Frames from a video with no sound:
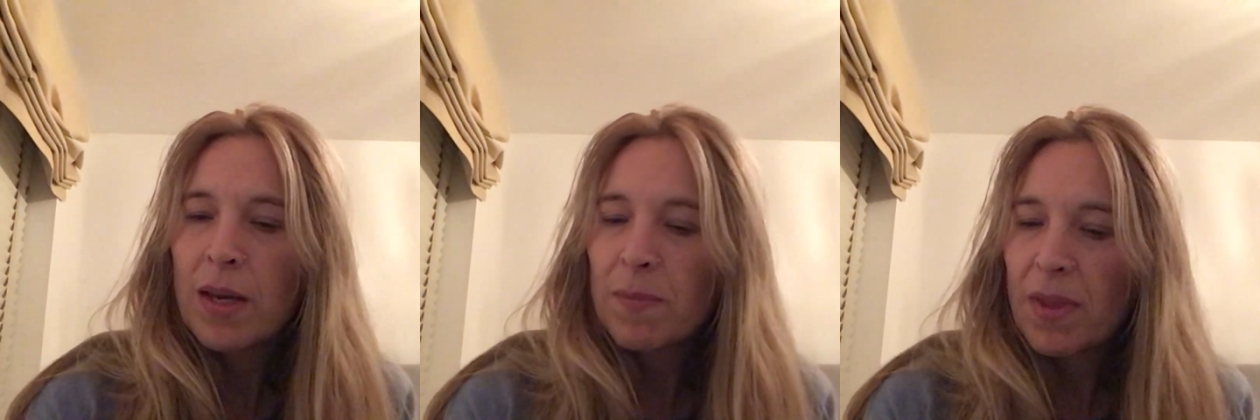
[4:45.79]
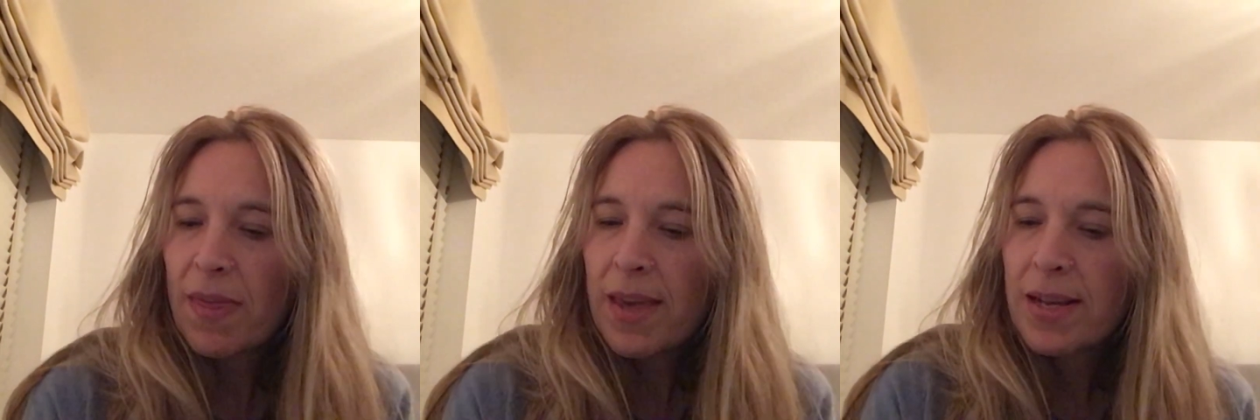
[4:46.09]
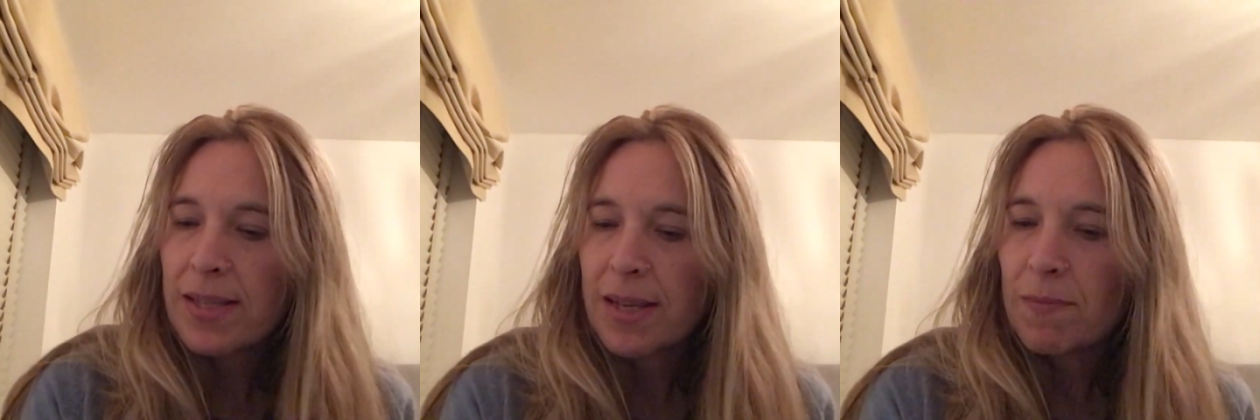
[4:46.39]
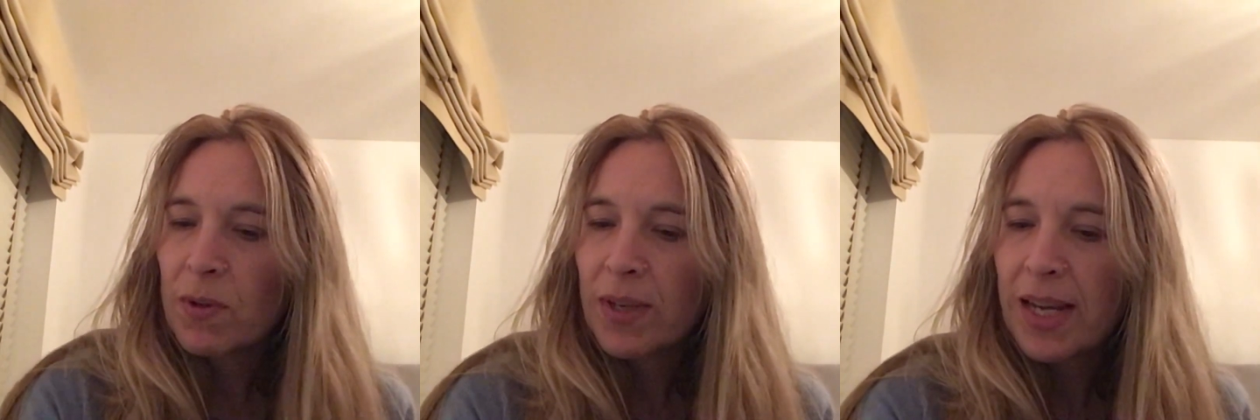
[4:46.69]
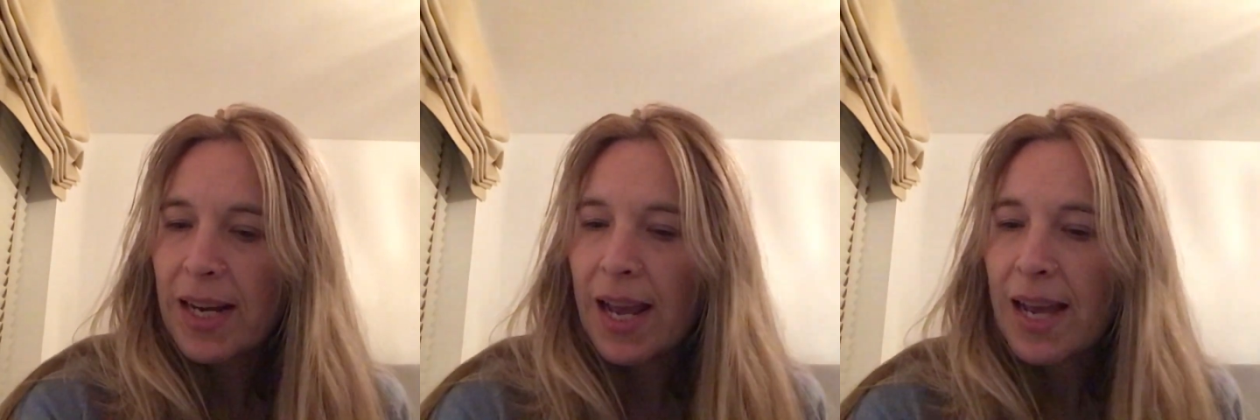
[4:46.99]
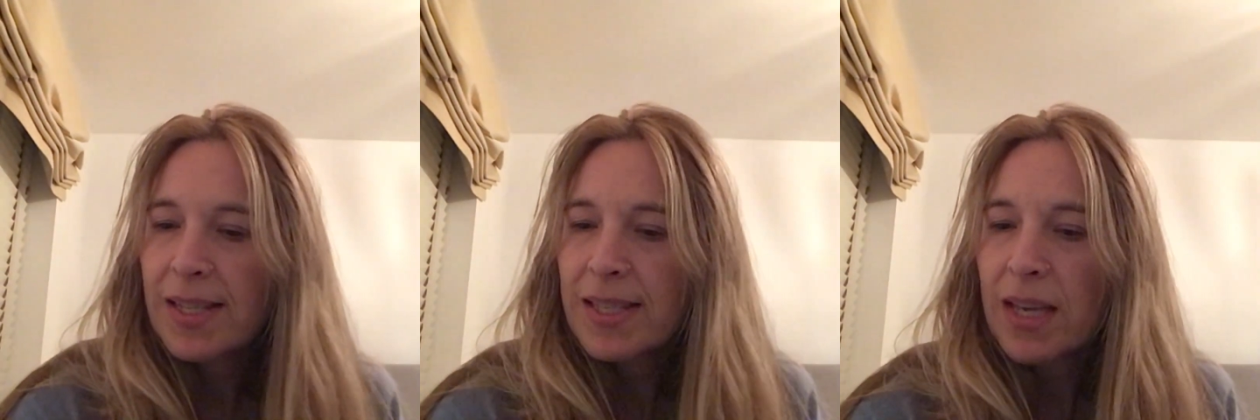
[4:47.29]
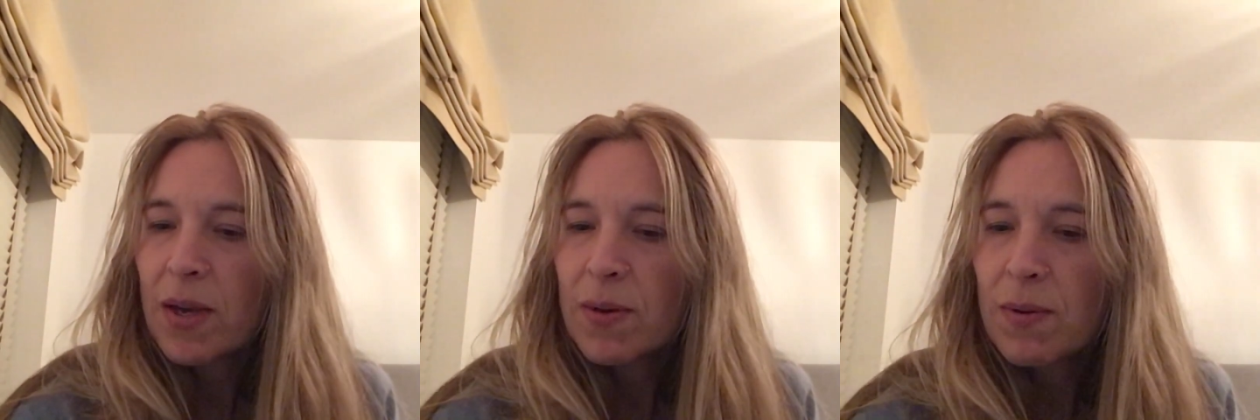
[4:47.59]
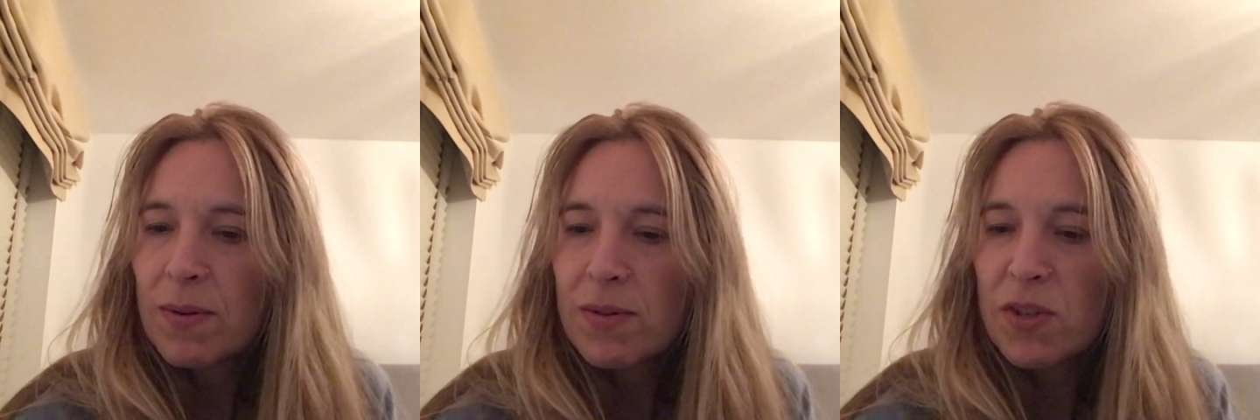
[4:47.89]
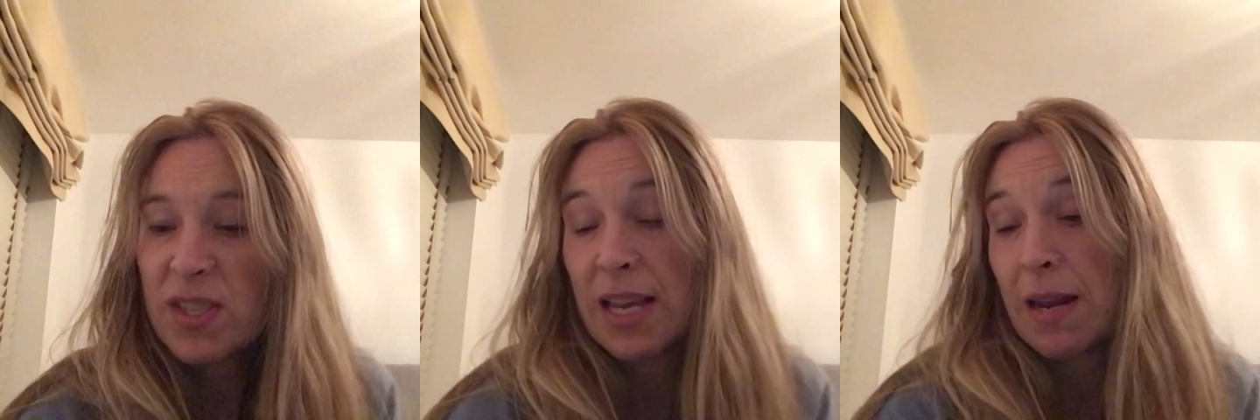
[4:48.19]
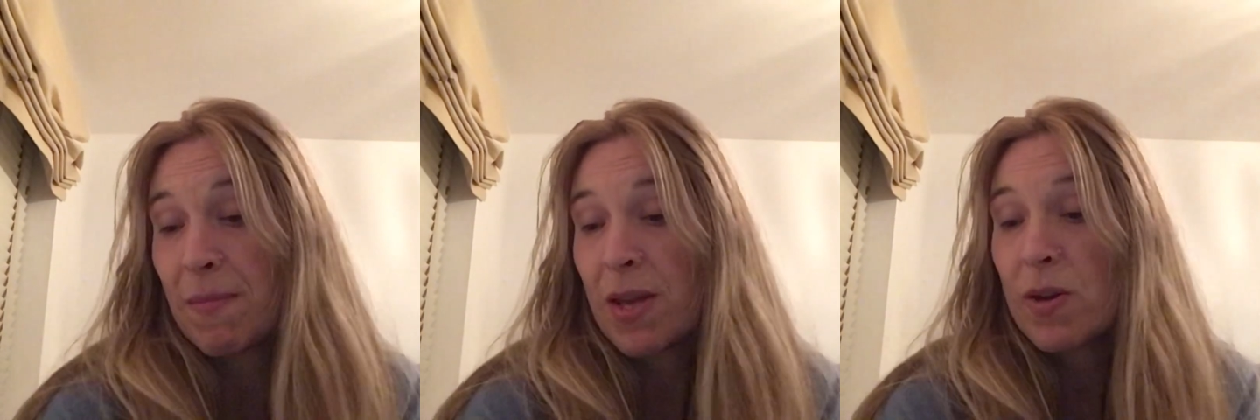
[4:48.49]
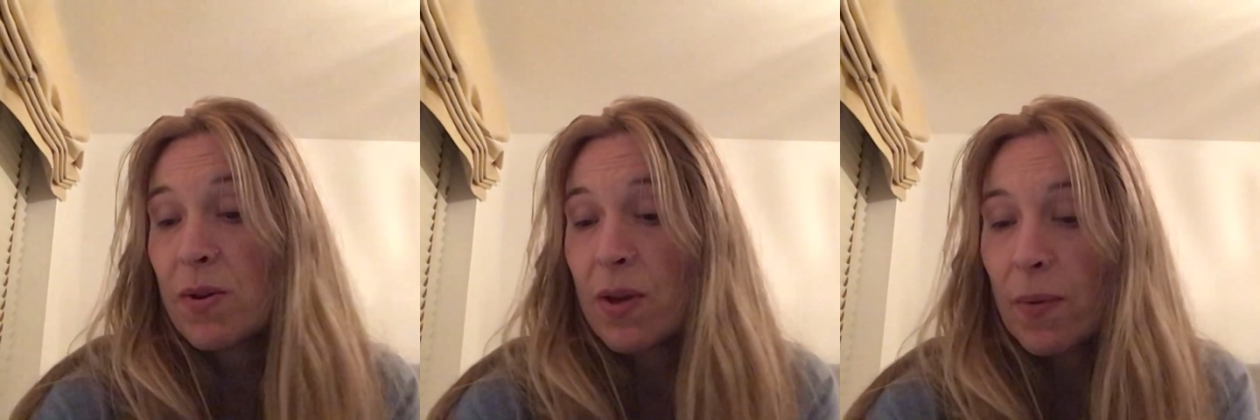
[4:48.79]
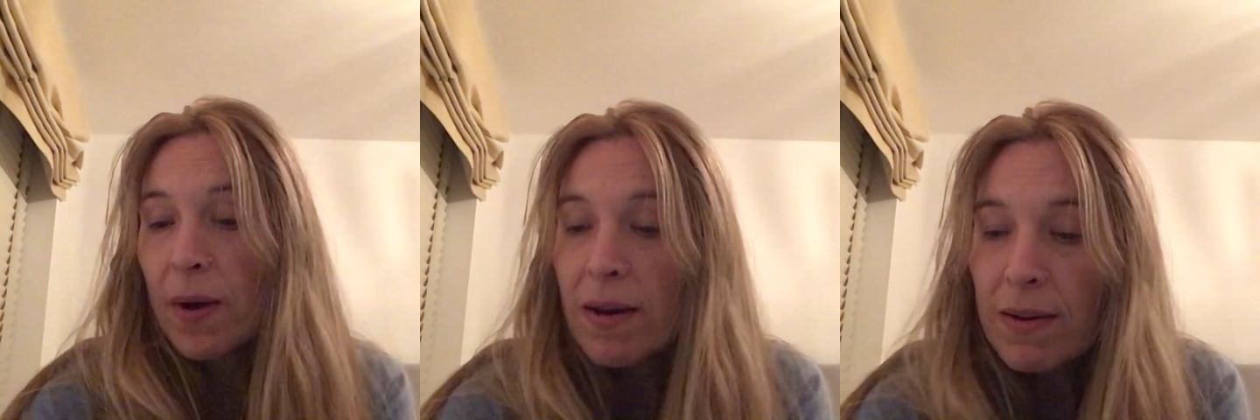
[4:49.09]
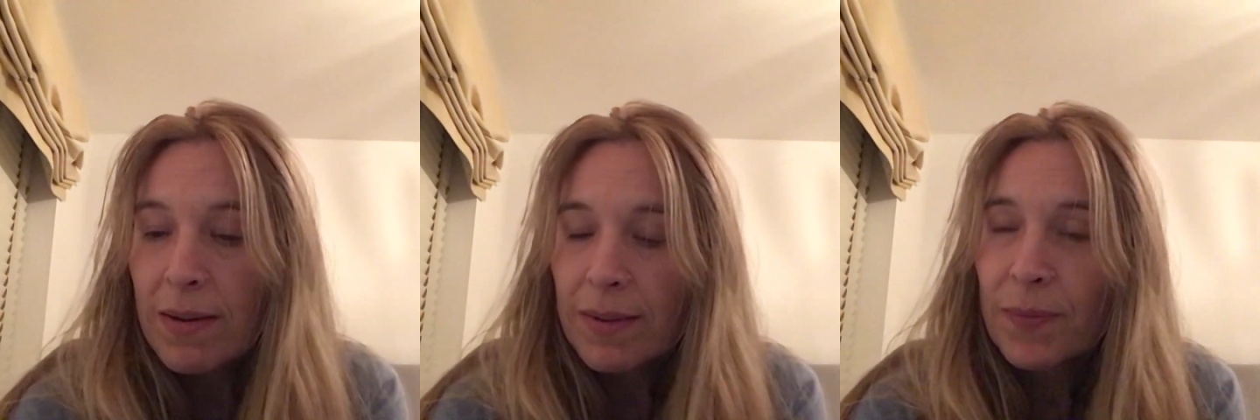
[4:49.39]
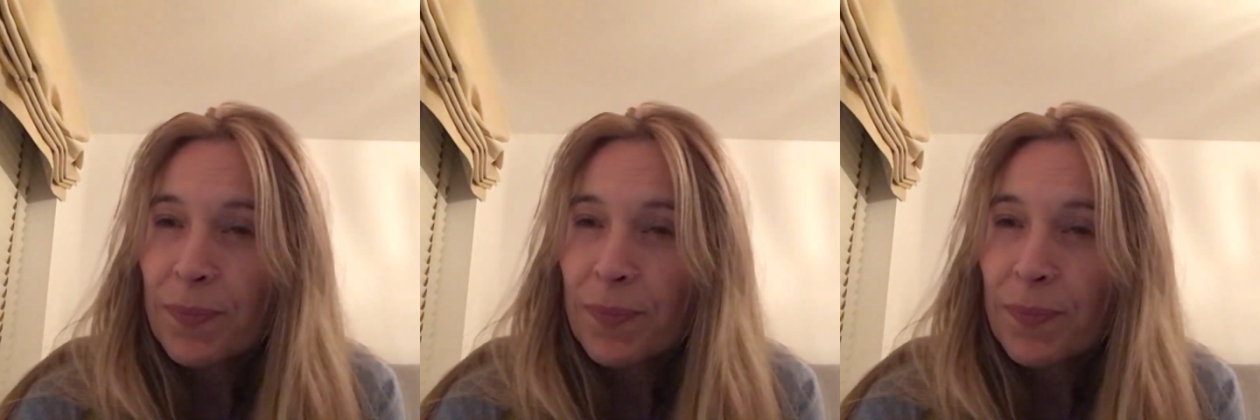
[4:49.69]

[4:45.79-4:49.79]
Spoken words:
but the things I'm looking at, so just telling me who you are,